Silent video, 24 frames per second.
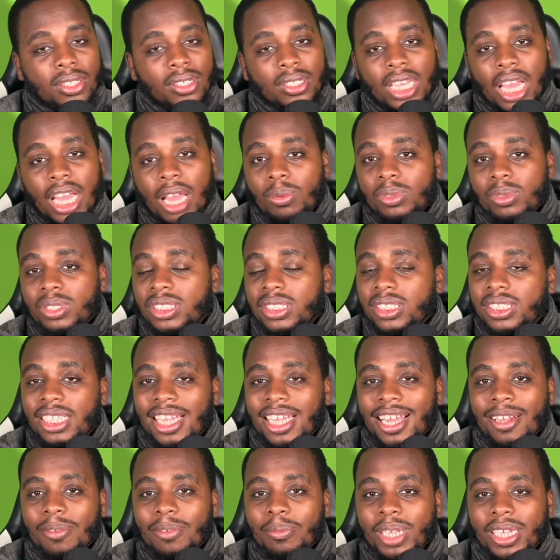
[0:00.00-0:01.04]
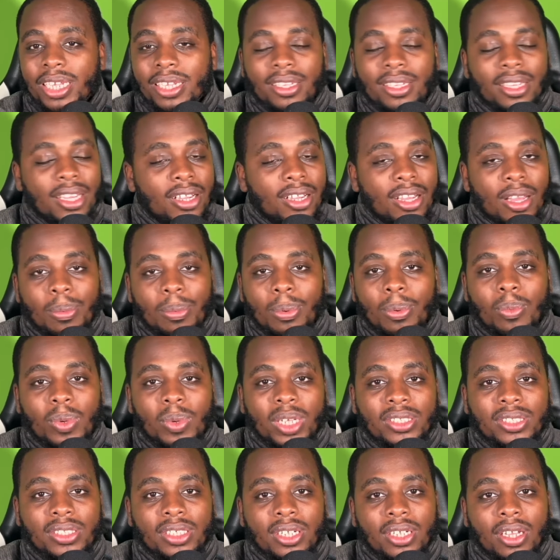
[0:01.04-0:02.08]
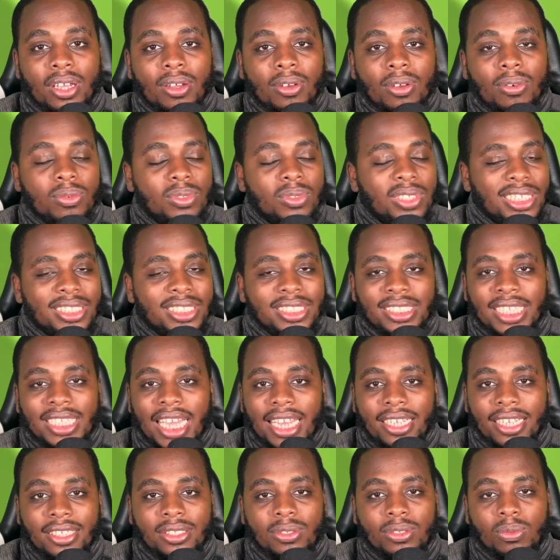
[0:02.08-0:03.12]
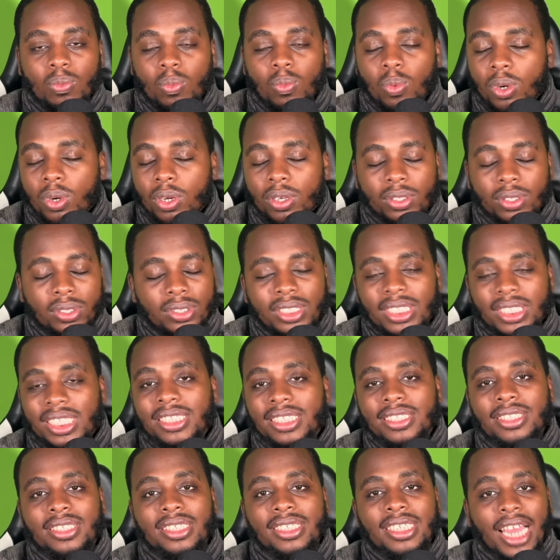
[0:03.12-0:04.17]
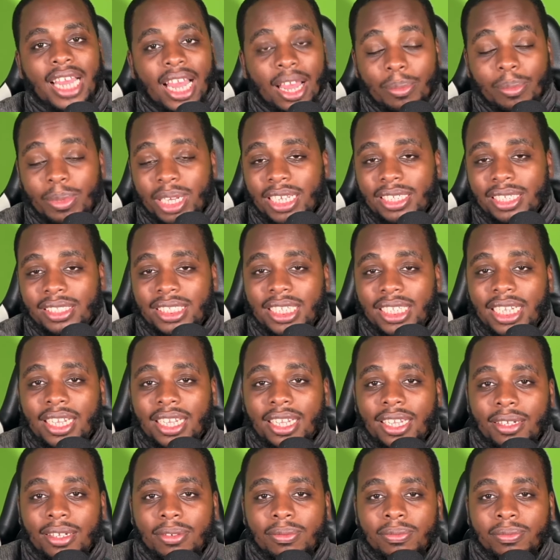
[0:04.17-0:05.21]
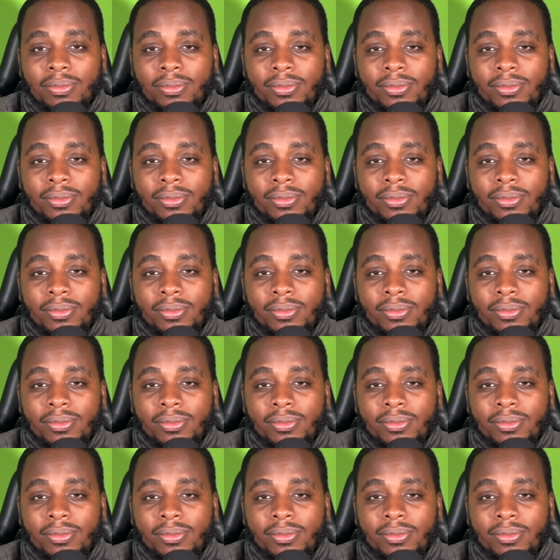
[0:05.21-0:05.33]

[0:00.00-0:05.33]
Y'all was just telling me a couple weeks ago the Saints were this dominant team.